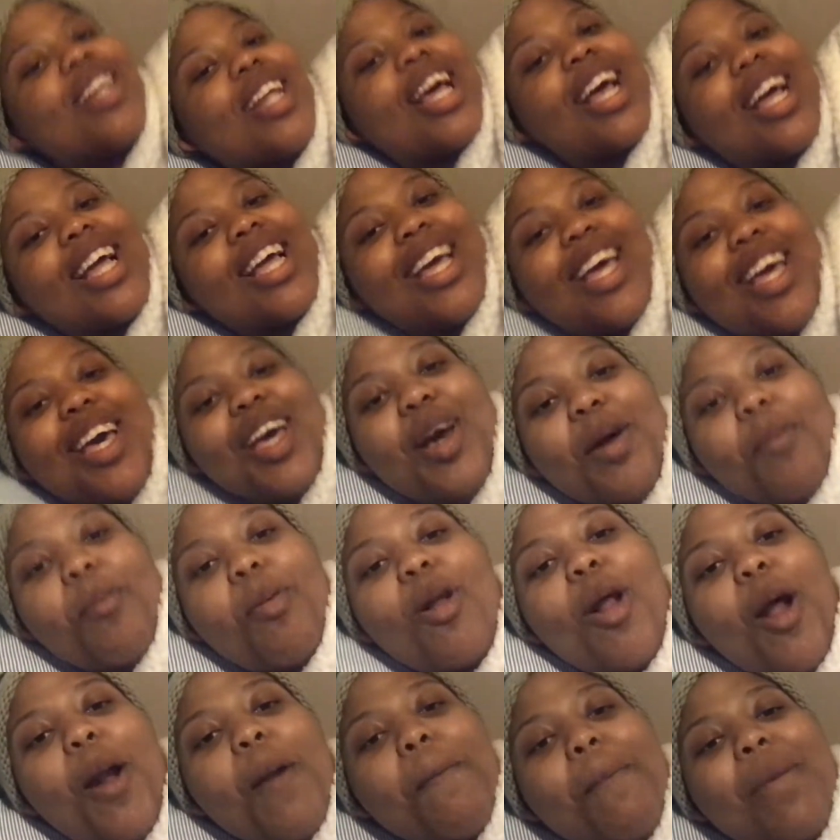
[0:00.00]
like
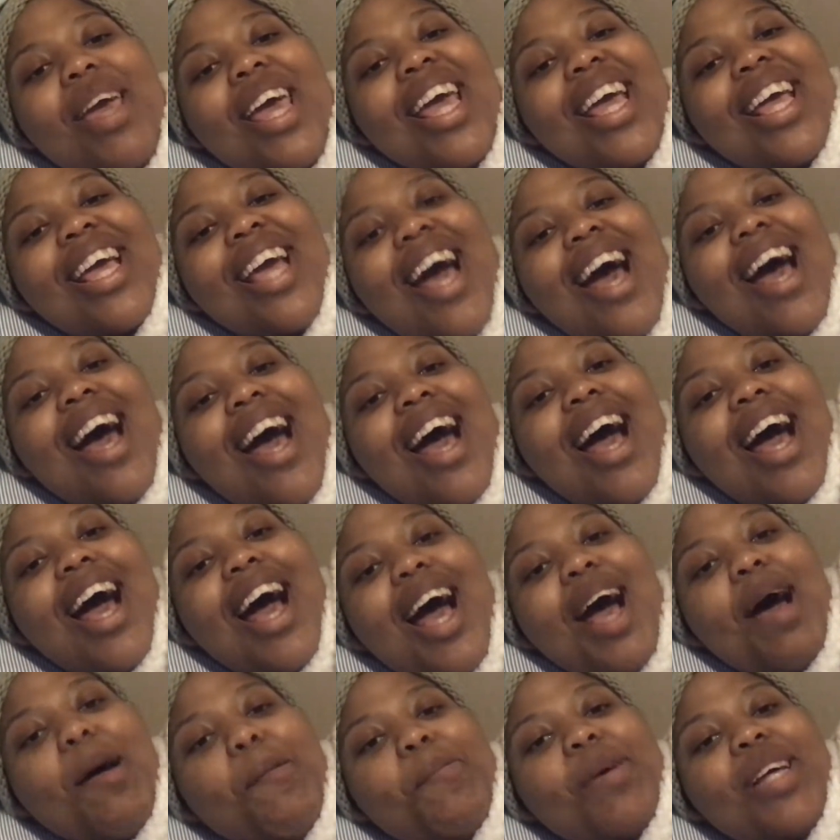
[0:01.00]
put on
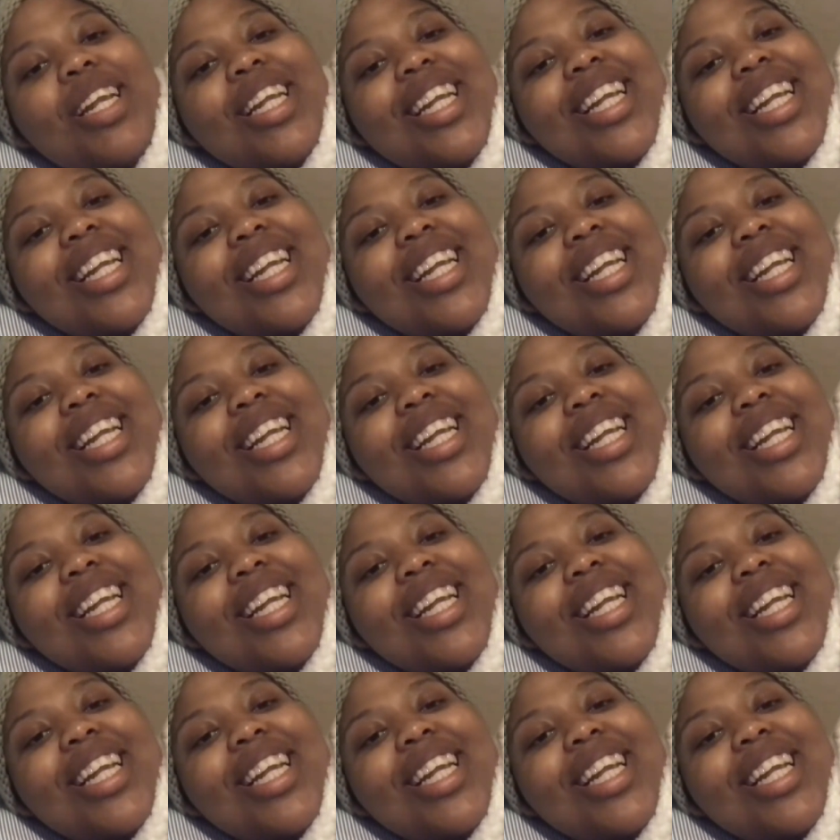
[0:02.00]
makeup and